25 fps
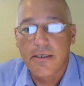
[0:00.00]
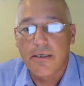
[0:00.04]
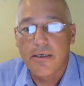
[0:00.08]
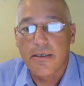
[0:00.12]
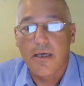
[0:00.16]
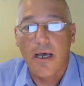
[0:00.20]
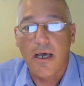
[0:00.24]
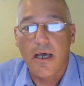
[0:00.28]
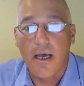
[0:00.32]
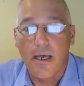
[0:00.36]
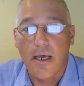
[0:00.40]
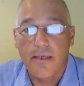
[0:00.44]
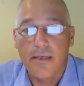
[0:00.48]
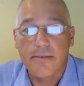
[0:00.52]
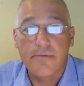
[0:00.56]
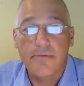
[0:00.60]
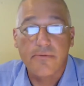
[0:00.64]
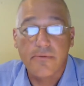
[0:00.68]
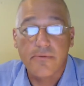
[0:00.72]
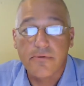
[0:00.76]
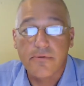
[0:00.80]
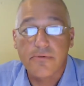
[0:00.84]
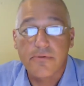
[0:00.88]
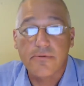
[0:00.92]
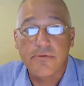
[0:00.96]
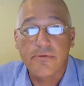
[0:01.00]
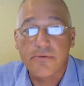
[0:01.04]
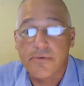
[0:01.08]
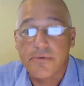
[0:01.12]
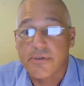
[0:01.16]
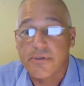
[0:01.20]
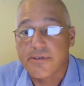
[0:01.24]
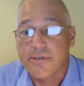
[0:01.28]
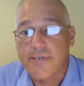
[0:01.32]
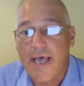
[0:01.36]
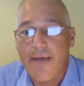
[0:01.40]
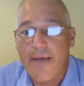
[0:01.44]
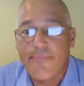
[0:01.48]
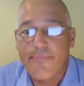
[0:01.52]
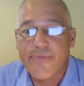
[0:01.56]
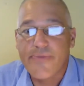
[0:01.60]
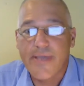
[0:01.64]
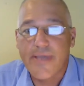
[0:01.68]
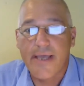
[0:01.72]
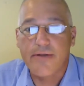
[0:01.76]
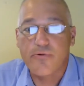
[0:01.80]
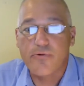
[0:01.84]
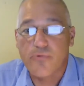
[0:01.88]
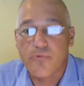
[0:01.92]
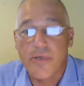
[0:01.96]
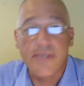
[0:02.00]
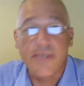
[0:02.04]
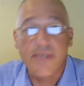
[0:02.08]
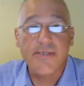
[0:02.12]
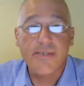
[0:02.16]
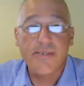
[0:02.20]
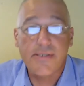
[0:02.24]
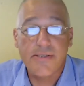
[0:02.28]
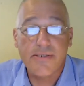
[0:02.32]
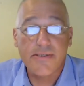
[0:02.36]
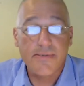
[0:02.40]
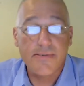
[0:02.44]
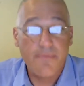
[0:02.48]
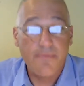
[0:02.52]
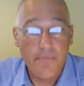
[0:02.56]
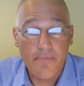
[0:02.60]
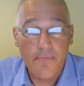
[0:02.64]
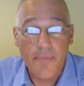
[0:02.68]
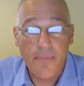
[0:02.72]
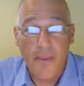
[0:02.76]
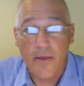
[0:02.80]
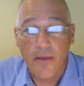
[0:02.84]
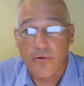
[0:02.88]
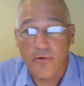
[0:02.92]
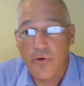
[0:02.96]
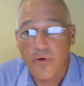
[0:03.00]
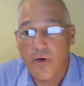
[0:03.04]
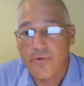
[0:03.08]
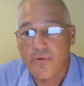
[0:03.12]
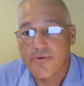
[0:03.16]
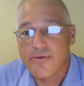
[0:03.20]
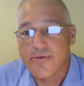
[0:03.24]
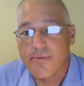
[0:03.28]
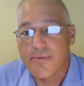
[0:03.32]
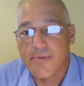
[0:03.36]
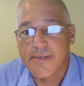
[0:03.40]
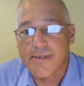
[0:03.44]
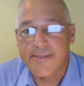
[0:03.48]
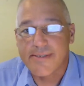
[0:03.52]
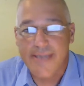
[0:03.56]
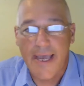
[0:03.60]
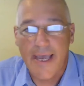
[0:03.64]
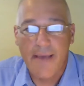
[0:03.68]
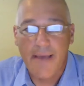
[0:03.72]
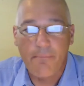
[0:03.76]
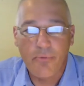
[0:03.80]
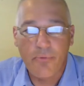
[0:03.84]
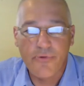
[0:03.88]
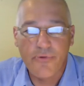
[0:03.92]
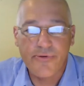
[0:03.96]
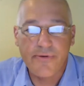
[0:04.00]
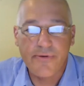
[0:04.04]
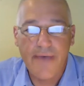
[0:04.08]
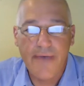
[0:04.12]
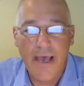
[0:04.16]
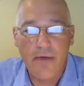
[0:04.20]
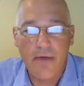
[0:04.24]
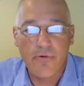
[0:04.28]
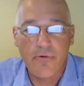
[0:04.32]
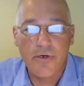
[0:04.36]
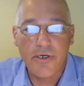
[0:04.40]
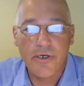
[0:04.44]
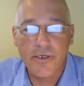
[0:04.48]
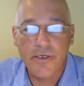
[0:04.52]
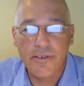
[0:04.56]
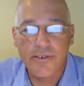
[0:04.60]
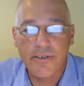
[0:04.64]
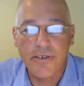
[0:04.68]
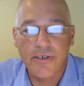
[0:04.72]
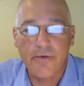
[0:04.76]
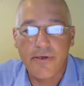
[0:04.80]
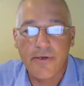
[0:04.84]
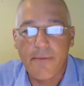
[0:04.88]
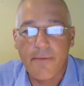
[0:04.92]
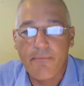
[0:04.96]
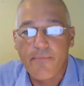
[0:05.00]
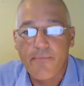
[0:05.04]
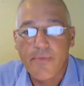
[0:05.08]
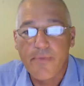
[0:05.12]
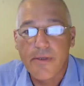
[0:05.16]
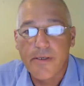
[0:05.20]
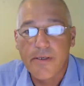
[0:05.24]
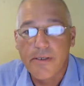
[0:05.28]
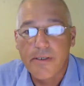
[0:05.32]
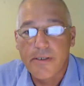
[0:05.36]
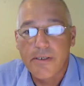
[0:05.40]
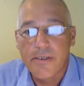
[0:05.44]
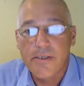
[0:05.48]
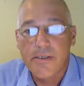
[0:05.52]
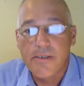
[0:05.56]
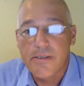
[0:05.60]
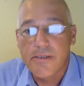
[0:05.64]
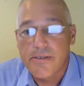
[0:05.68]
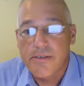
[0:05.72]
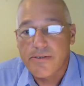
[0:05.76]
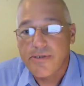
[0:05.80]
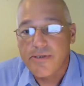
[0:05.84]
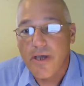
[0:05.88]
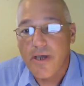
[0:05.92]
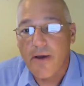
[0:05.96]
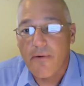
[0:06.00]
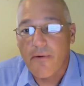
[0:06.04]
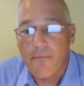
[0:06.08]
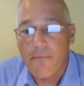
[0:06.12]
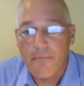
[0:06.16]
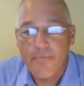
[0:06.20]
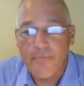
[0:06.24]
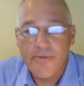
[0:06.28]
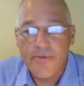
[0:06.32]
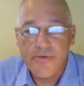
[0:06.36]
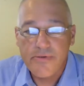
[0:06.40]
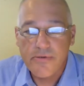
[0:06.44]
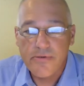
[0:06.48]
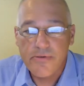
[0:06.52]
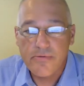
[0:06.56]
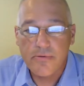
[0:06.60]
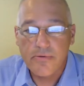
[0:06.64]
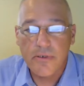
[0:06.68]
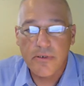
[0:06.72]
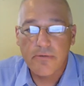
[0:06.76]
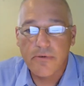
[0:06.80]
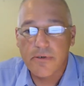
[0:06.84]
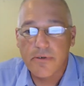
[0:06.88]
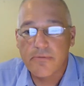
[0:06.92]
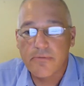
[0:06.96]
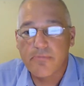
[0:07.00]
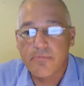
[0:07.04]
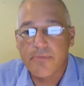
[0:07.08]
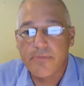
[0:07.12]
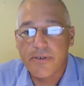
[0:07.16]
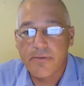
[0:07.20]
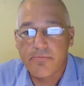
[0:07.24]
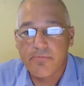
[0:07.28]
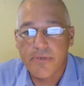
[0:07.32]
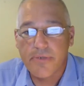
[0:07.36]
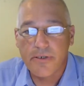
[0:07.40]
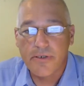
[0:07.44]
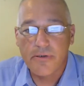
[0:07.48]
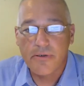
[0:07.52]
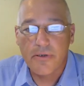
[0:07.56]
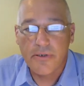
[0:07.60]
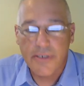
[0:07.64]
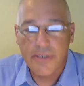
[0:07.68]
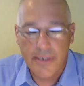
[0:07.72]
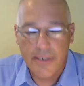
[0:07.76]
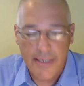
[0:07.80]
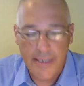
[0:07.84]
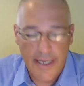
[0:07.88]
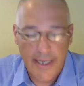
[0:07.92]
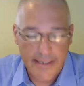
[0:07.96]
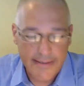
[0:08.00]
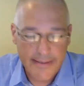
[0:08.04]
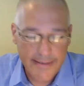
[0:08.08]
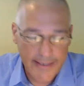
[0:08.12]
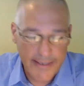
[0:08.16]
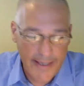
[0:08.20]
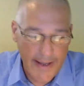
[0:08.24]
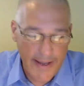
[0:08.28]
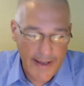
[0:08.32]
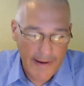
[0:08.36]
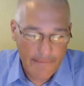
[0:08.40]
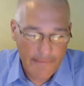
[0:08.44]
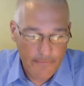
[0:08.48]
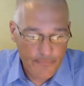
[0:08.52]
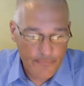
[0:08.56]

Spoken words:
the top 10 risks, along with some examples of how we're going to do it. So this is what we'll be looking at today.